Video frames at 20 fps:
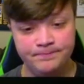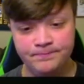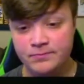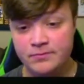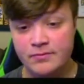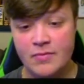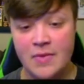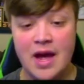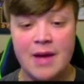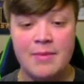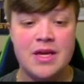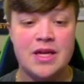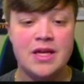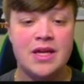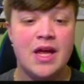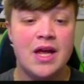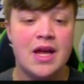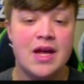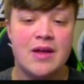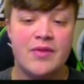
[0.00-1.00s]
I mean,
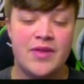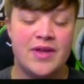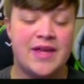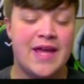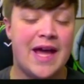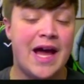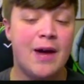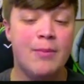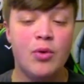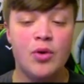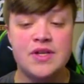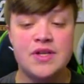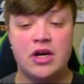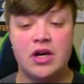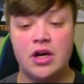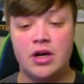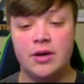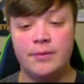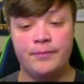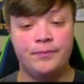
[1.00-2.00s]
the Cowboys
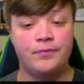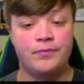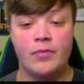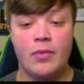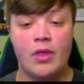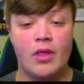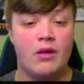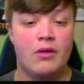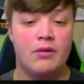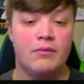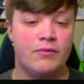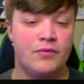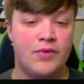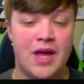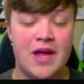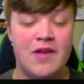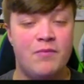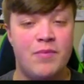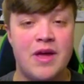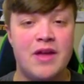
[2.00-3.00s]

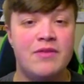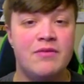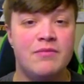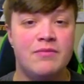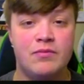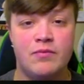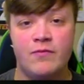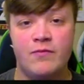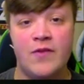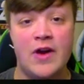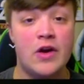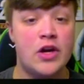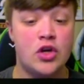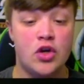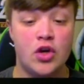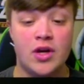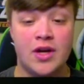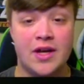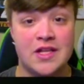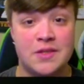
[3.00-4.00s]
they've been very good
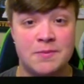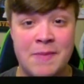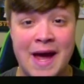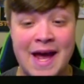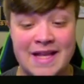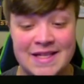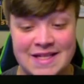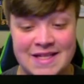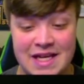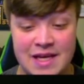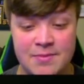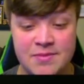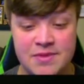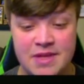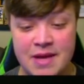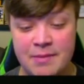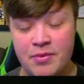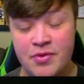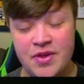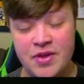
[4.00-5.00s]
against bad teams,
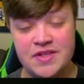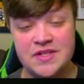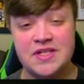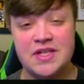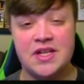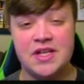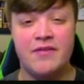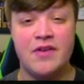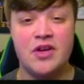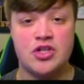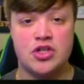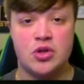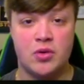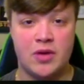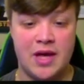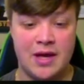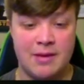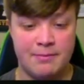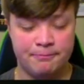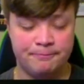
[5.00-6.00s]
but this is a divisional
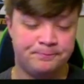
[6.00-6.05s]
game.